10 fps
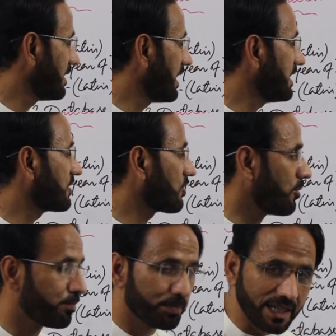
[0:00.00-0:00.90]
that is
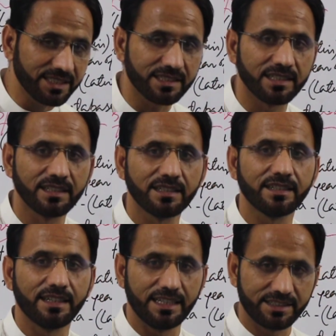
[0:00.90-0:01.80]
compressed
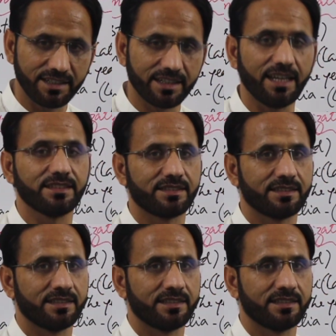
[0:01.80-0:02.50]
natural gas.